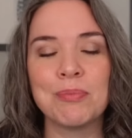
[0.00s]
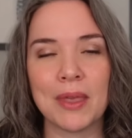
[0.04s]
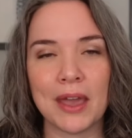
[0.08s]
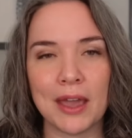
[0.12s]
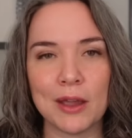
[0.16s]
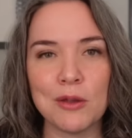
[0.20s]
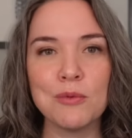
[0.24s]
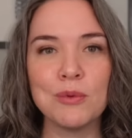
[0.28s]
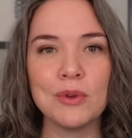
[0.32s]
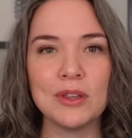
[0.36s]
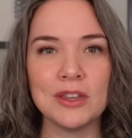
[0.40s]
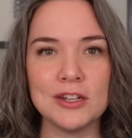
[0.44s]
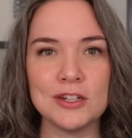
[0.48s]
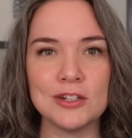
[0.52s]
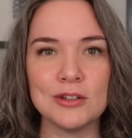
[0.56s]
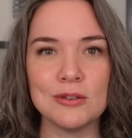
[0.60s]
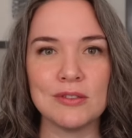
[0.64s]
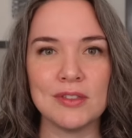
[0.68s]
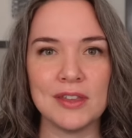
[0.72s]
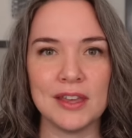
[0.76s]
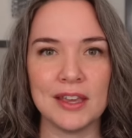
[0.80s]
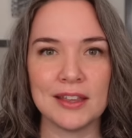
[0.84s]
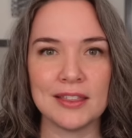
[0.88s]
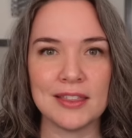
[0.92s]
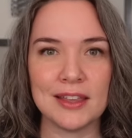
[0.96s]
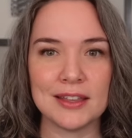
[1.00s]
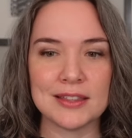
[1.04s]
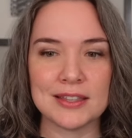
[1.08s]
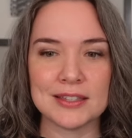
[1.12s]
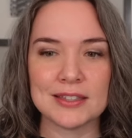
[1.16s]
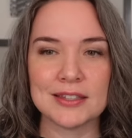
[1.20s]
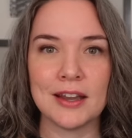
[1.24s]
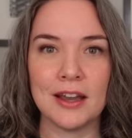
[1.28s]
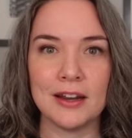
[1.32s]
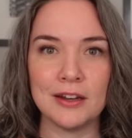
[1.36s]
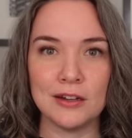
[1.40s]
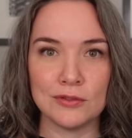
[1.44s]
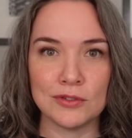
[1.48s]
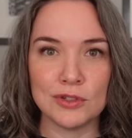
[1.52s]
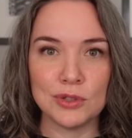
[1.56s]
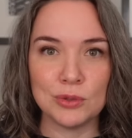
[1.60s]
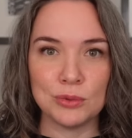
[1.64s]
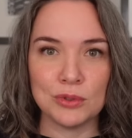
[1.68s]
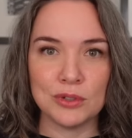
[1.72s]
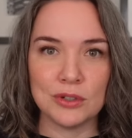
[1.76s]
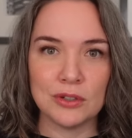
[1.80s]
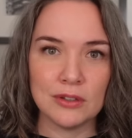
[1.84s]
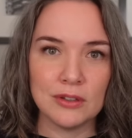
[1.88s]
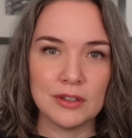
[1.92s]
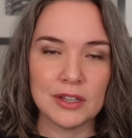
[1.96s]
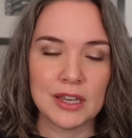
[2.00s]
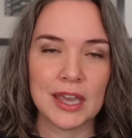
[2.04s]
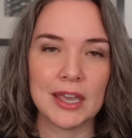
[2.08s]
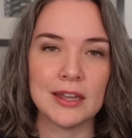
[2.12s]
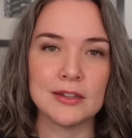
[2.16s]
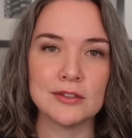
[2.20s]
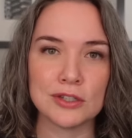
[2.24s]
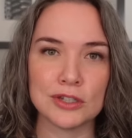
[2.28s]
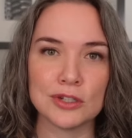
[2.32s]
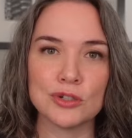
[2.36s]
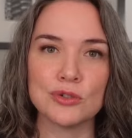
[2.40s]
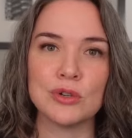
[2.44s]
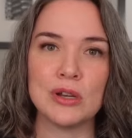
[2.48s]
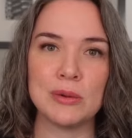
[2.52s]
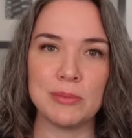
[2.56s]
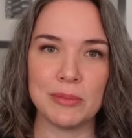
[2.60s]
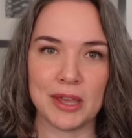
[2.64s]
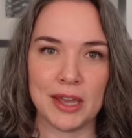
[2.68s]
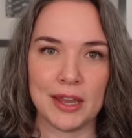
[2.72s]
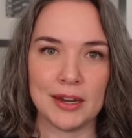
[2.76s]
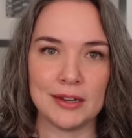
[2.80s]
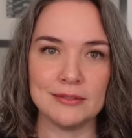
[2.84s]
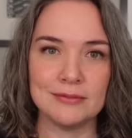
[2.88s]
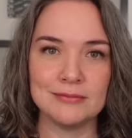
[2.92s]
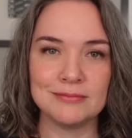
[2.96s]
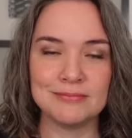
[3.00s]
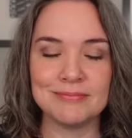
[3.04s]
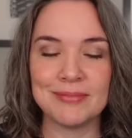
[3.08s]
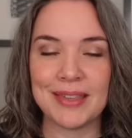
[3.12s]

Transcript: I really do think that this kind of tool can streamline